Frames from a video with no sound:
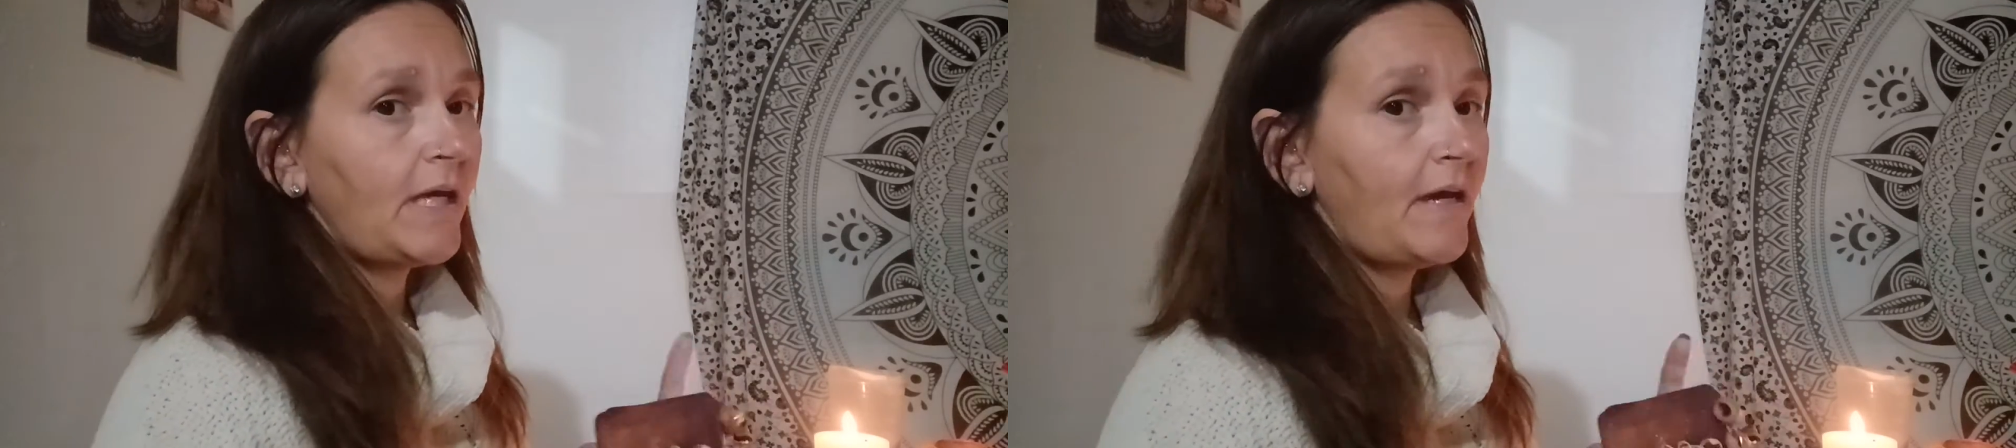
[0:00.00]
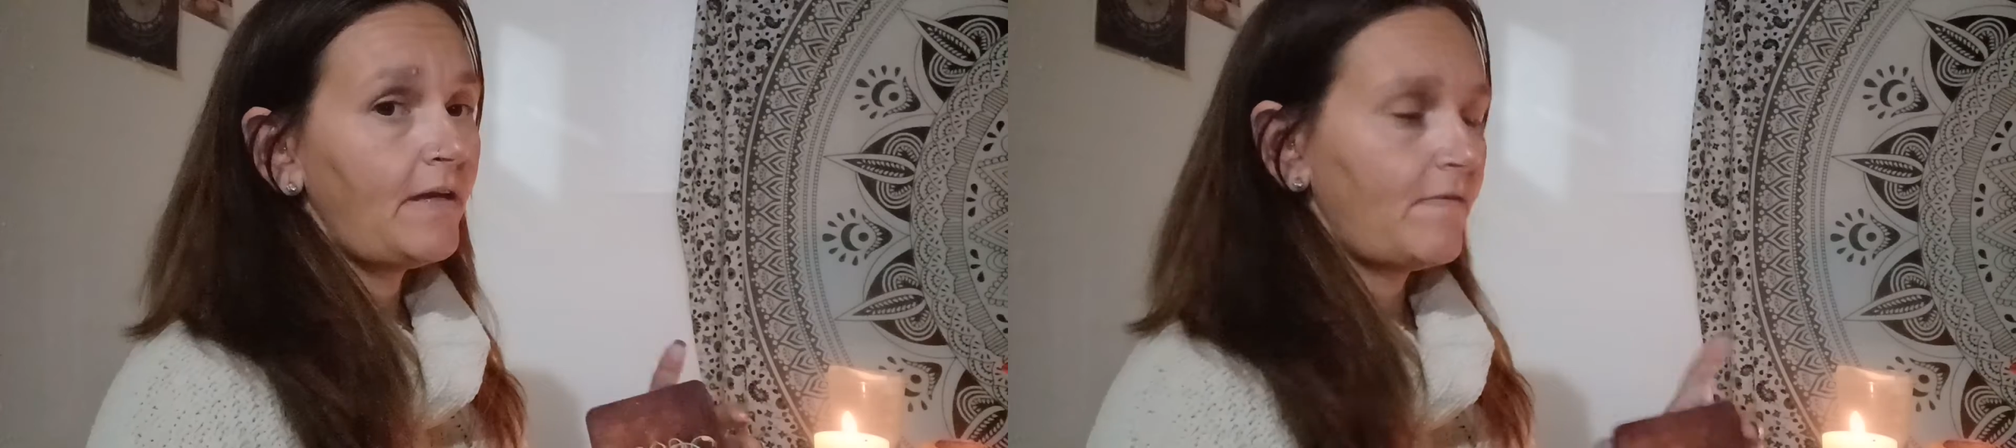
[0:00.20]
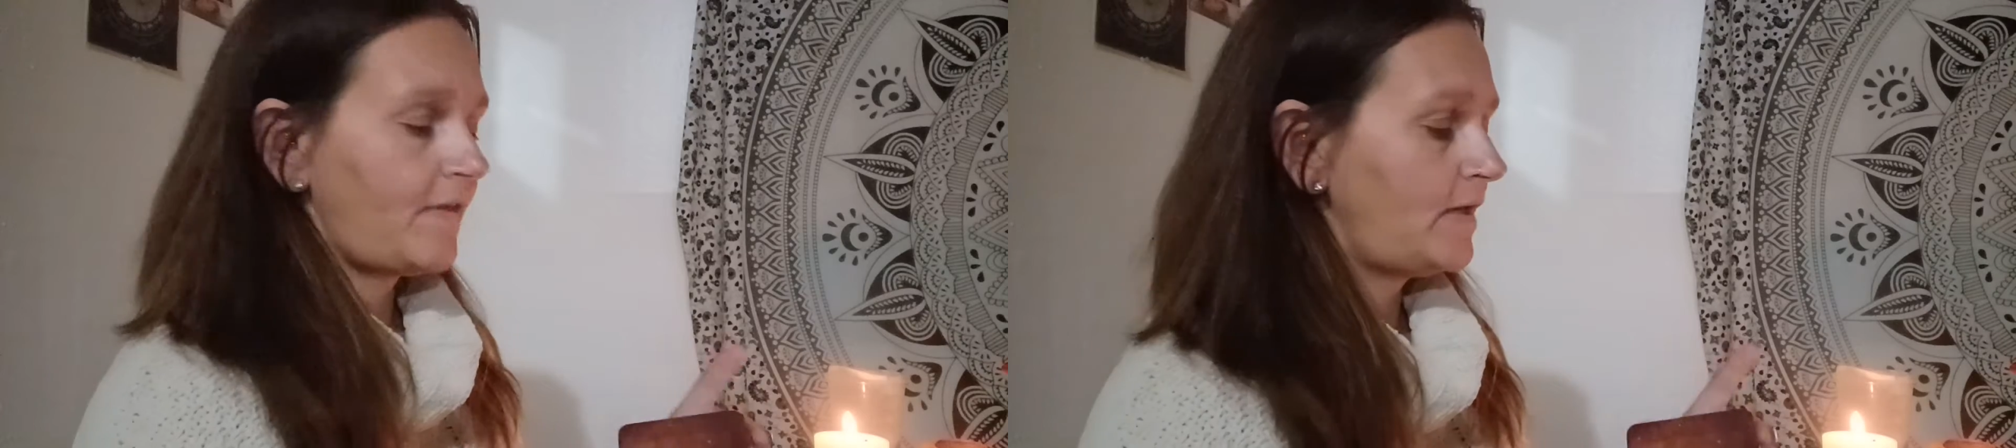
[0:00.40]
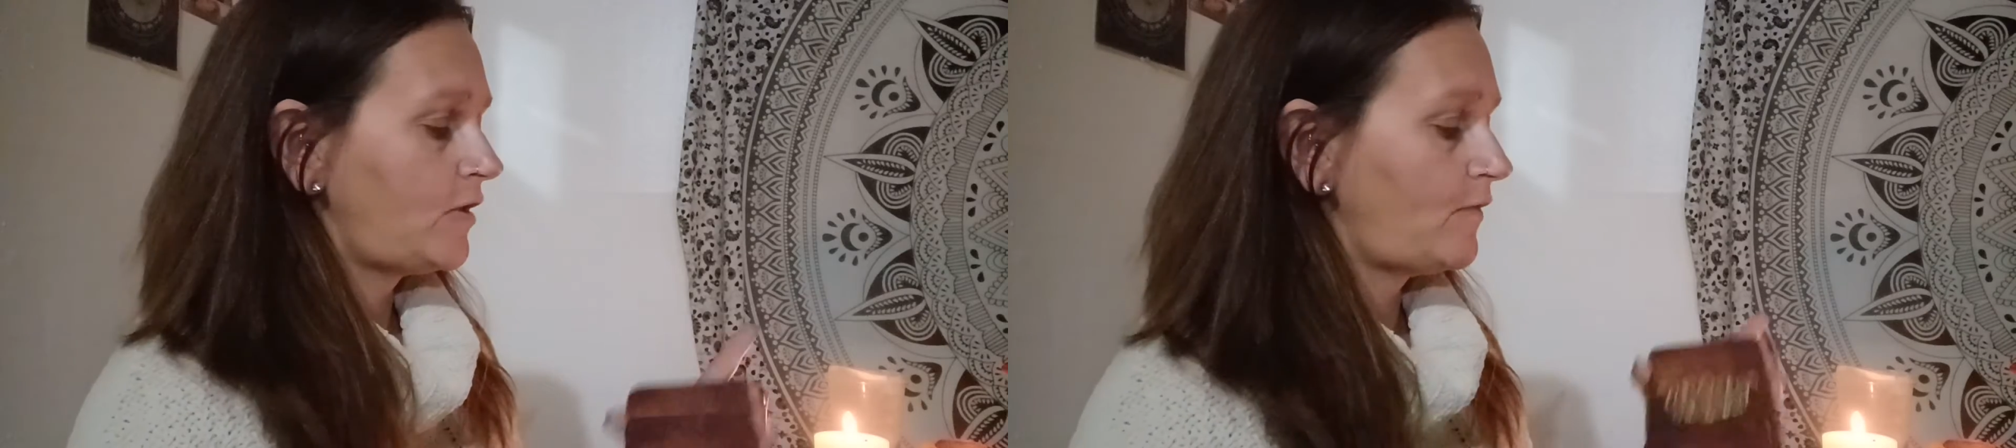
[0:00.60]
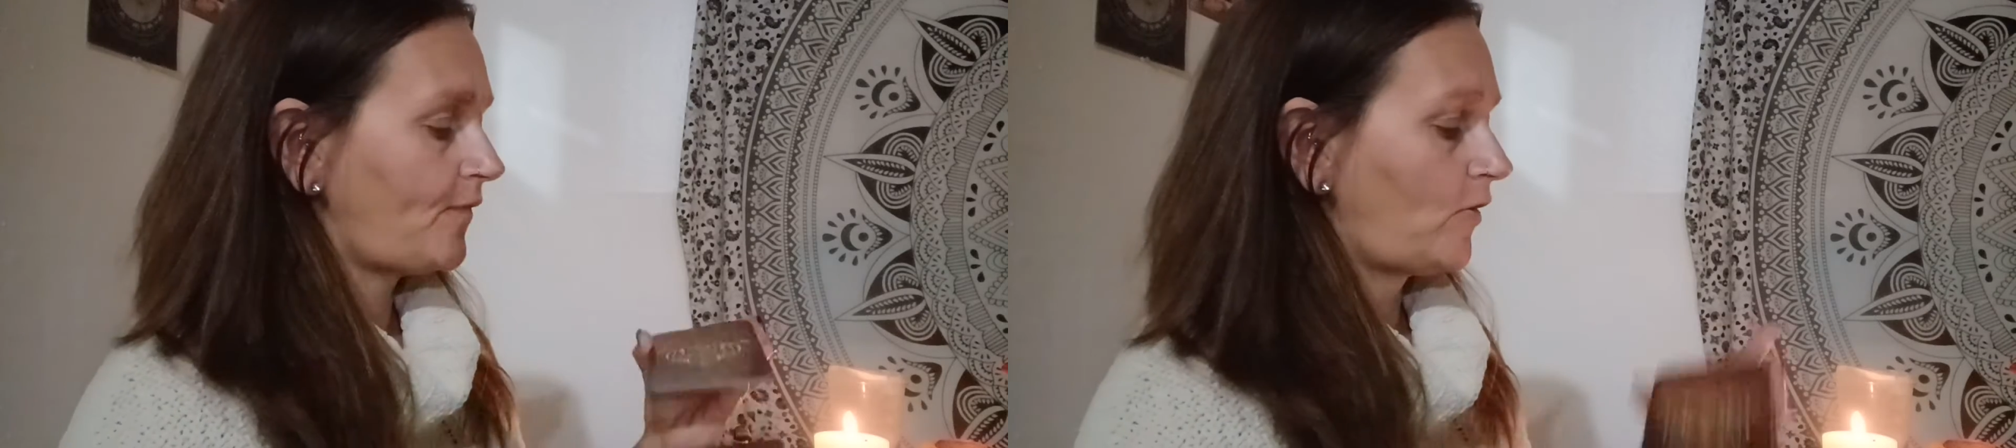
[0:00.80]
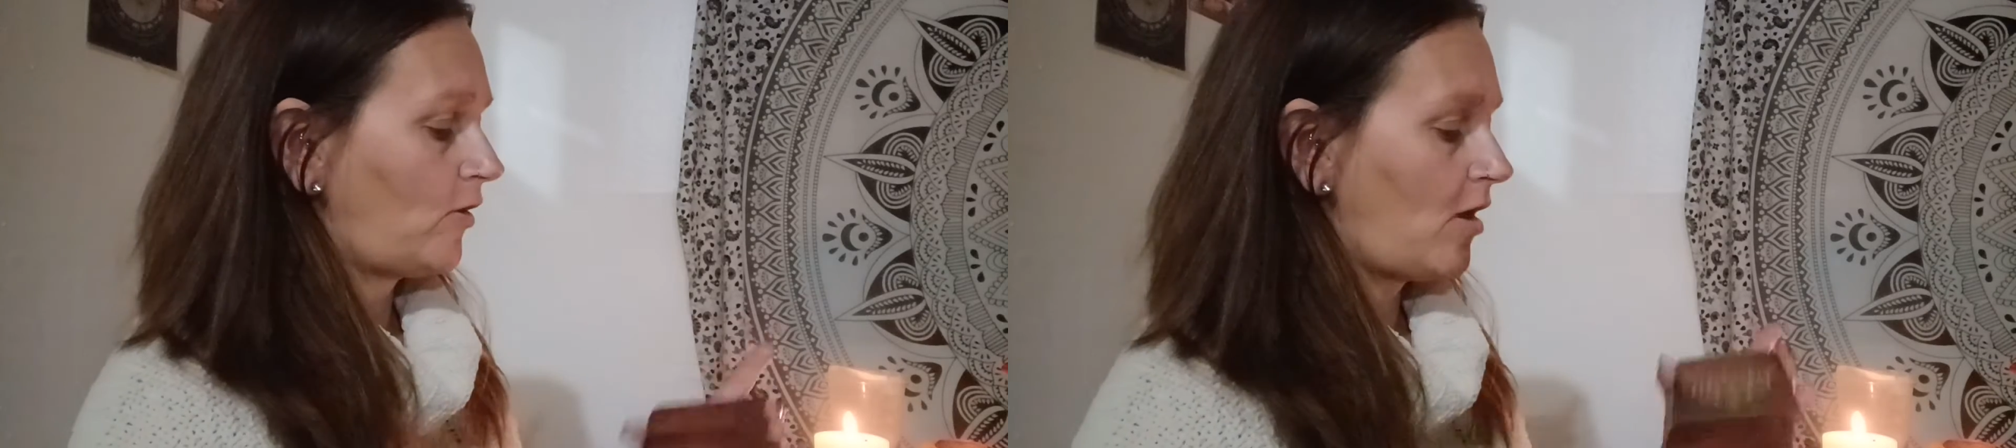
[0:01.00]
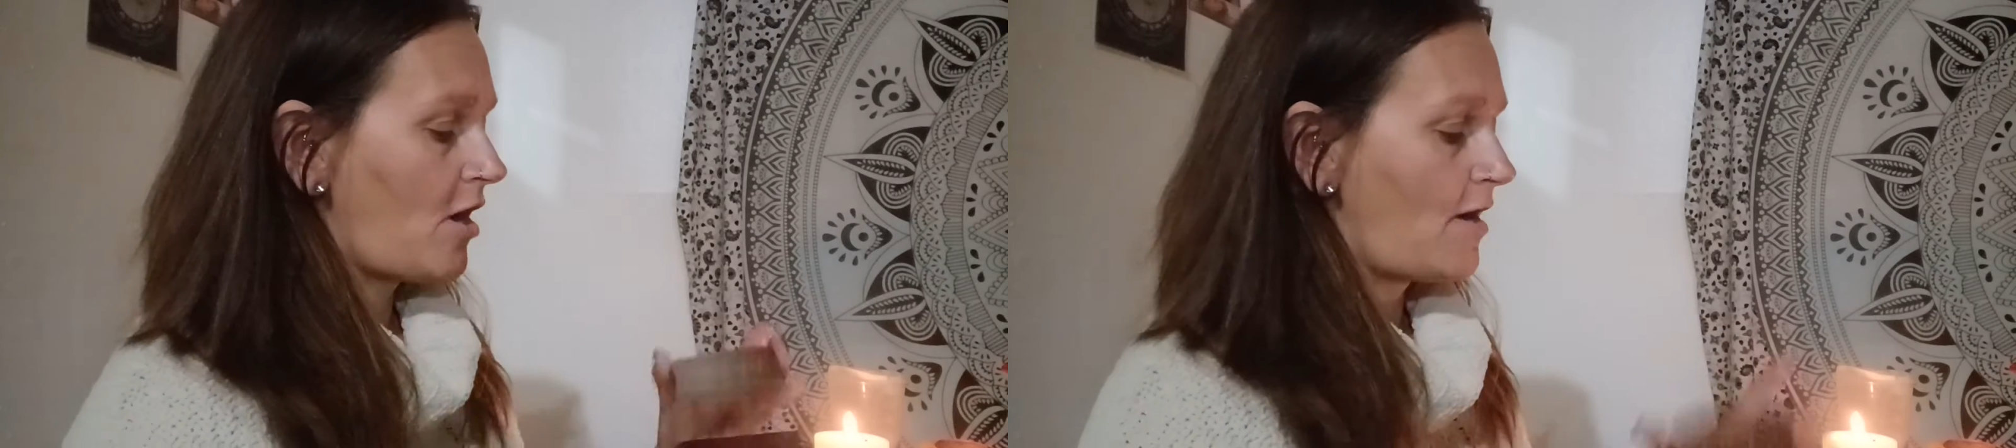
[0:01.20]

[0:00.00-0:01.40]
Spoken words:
in, and thank you for